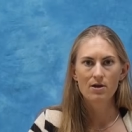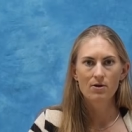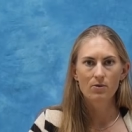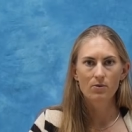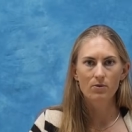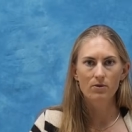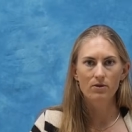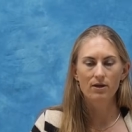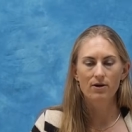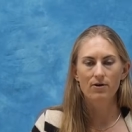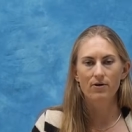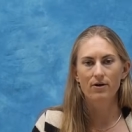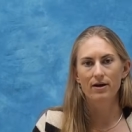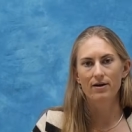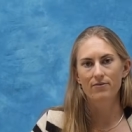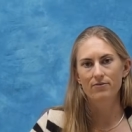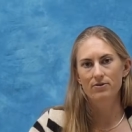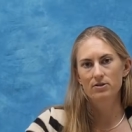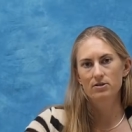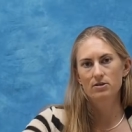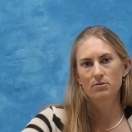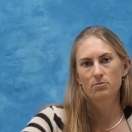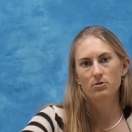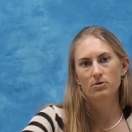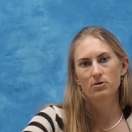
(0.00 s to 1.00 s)
without
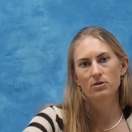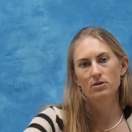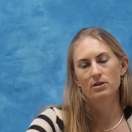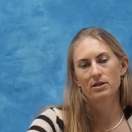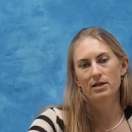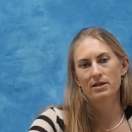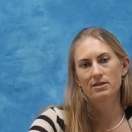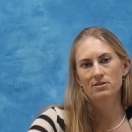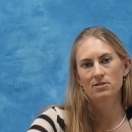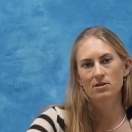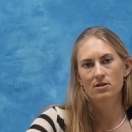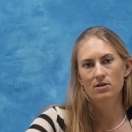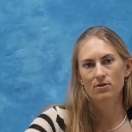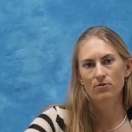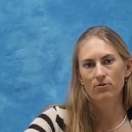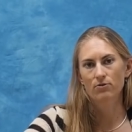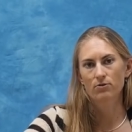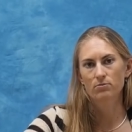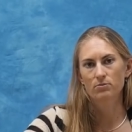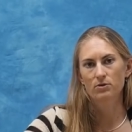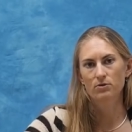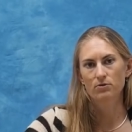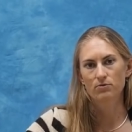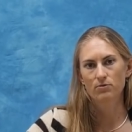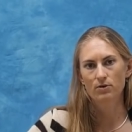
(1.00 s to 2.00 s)
having to put the lens on
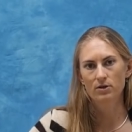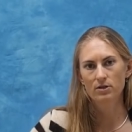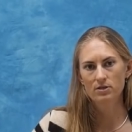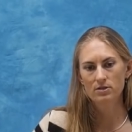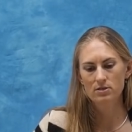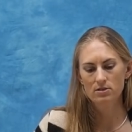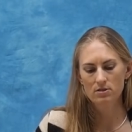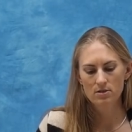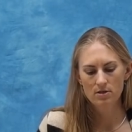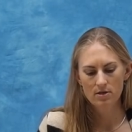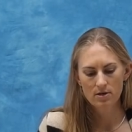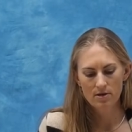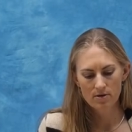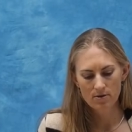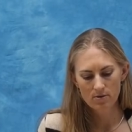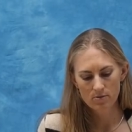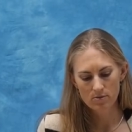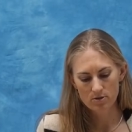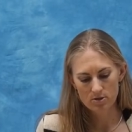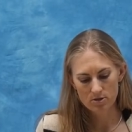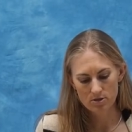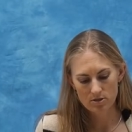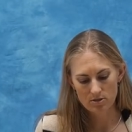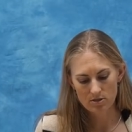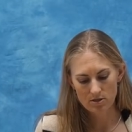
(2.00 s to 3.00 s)
from the front,
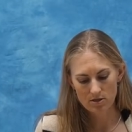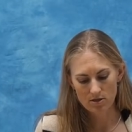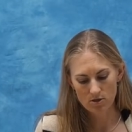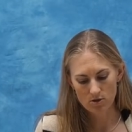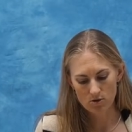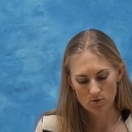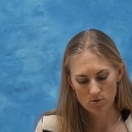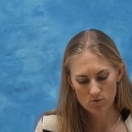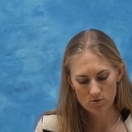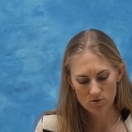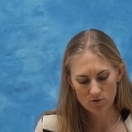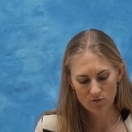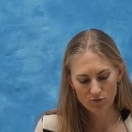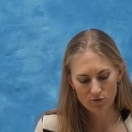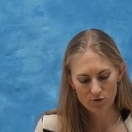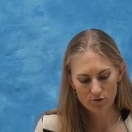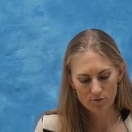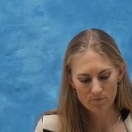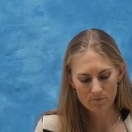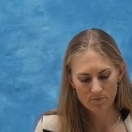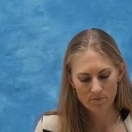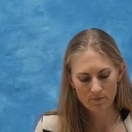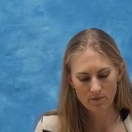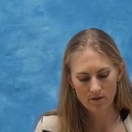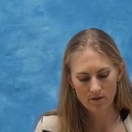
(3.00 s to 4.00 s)
which is useful.